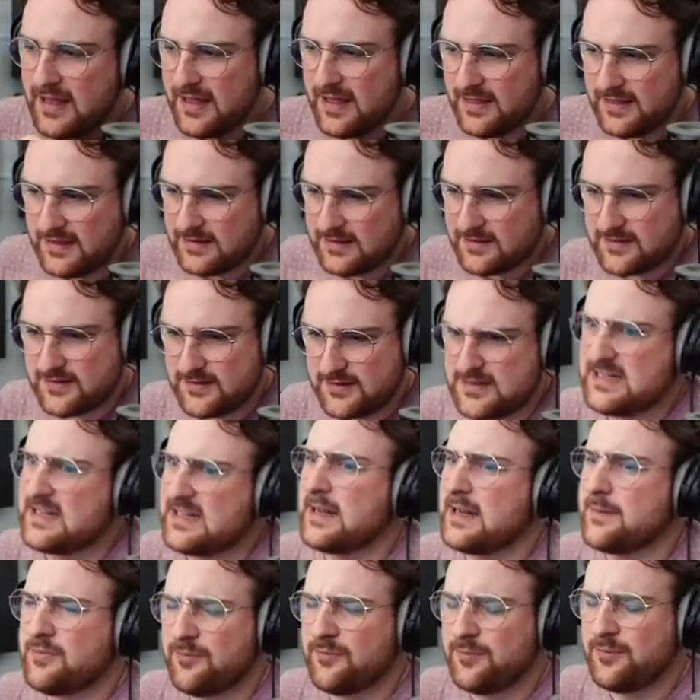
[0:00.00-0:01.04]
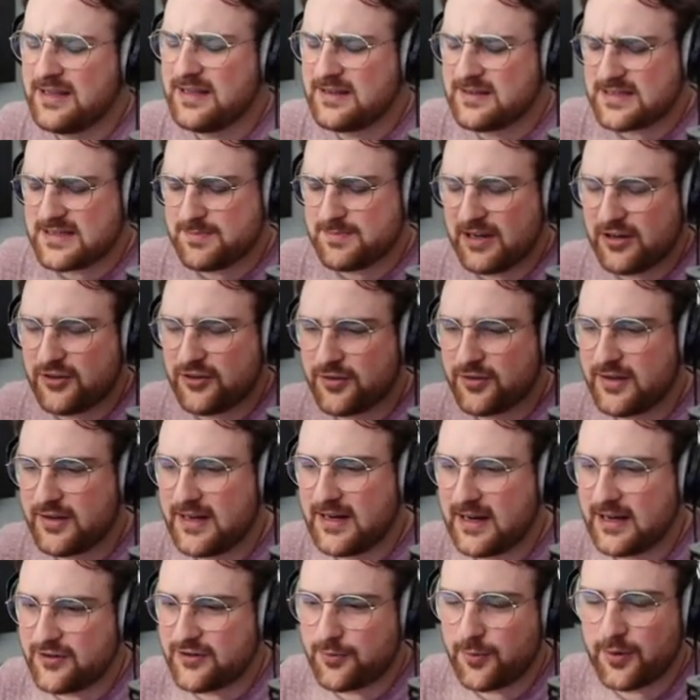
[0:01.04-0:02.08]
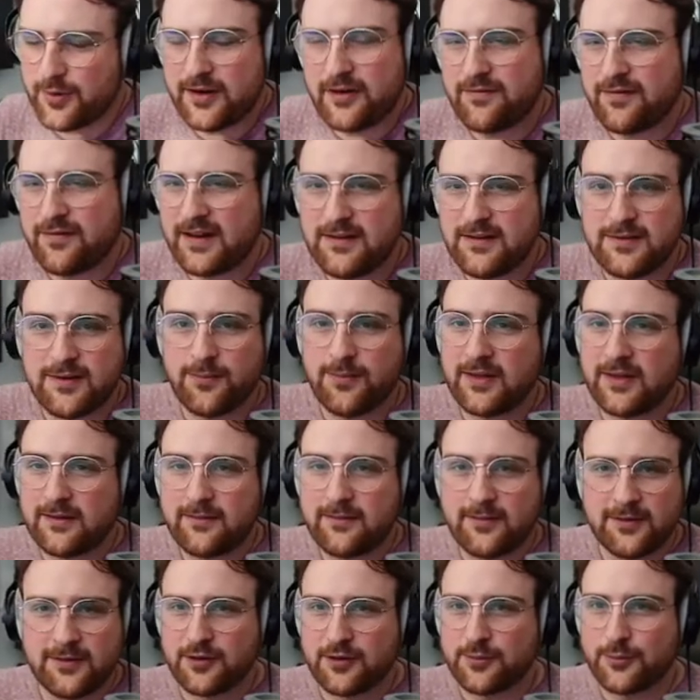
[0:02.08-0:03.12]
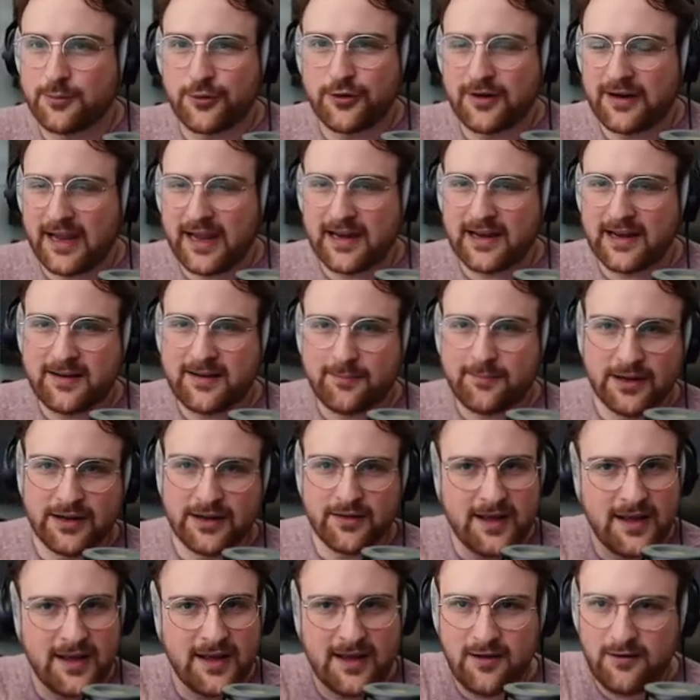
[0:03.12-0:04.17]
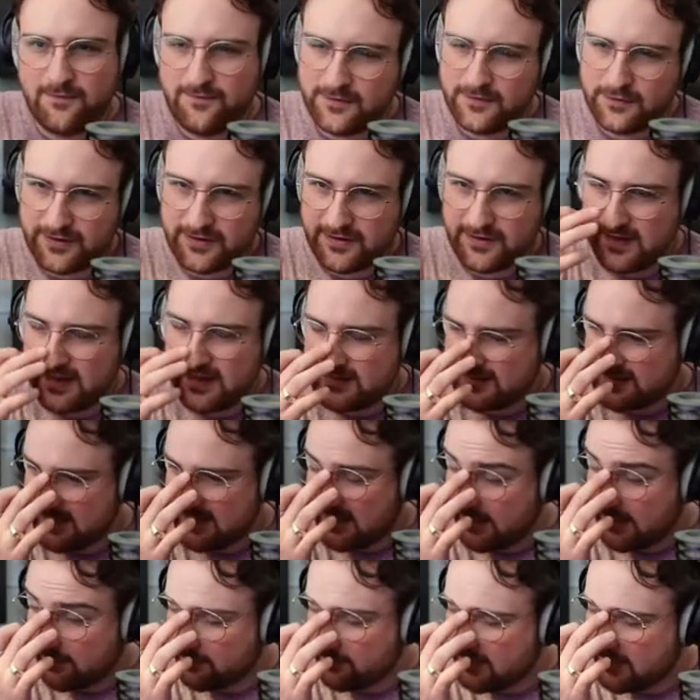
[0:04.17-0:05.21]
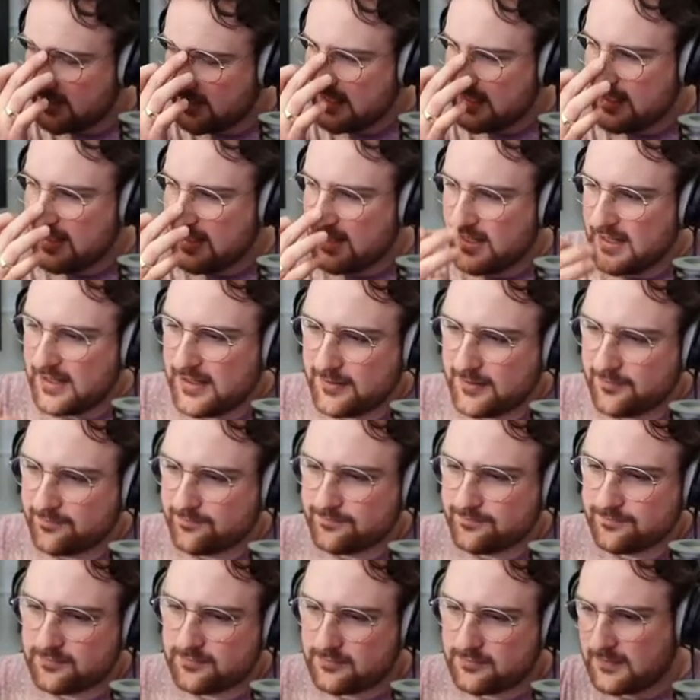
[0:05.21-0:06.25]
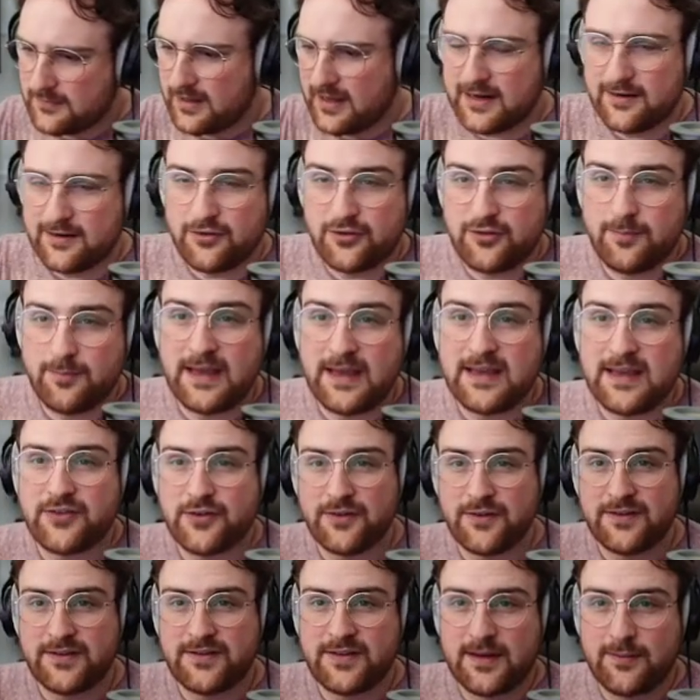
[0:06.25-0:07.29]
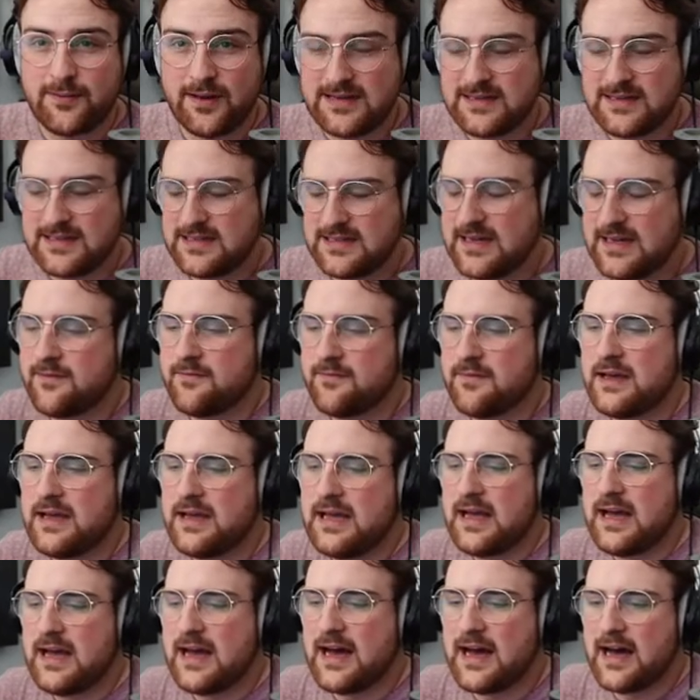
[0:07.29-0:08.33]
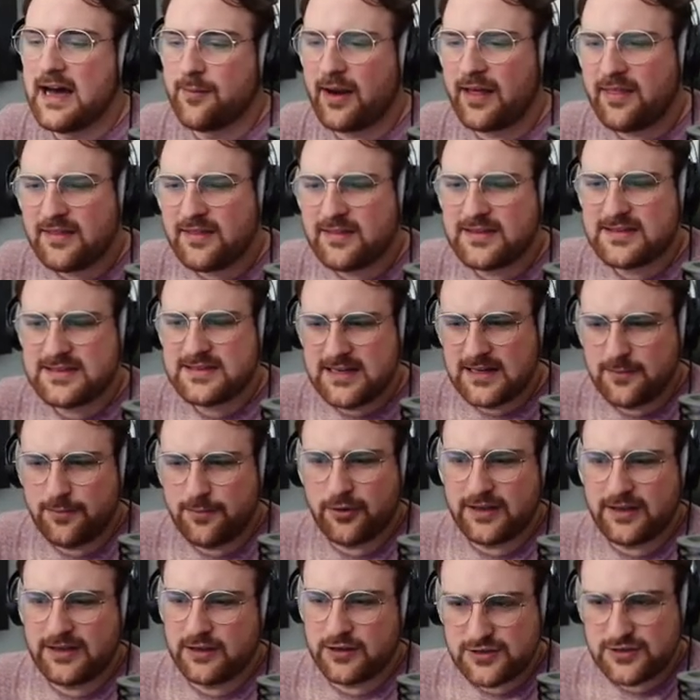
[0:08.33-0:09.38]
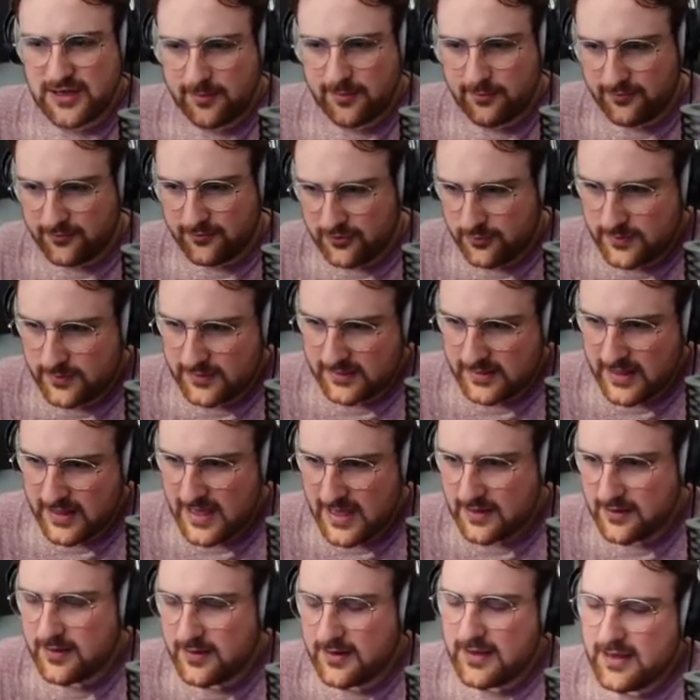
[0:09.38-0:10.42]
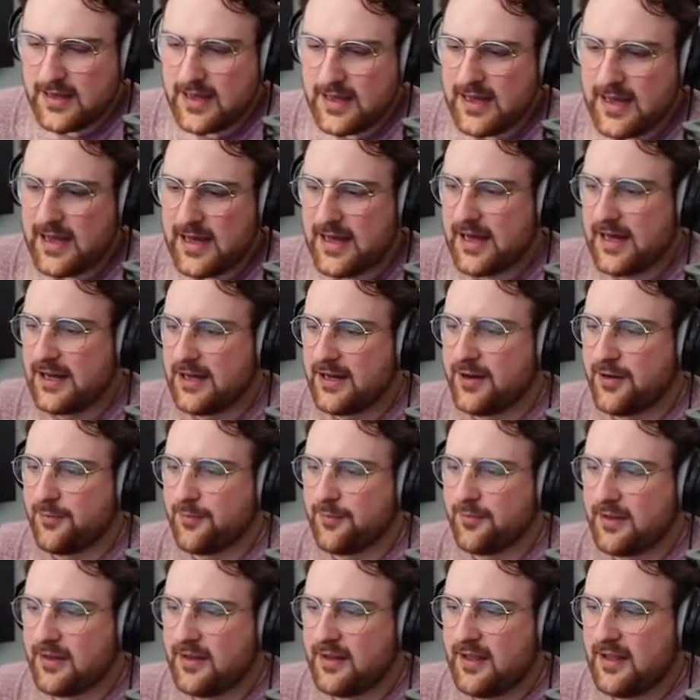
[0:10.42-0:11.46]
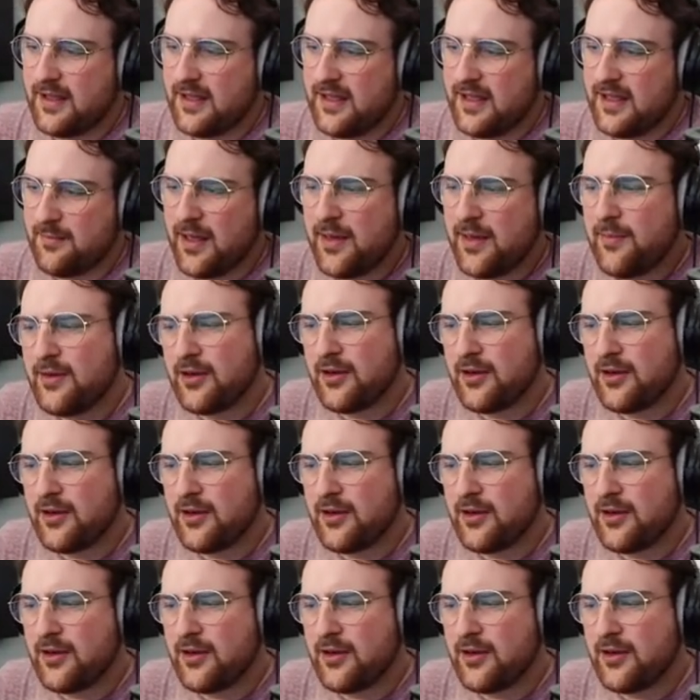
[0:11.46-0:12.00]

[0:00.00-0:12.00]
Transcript: these types of beats especially, and I just wanted to find something a little more organic, but filled in that same kind of space or the same idea. And I think this did a pretty good job of doing that. And maybe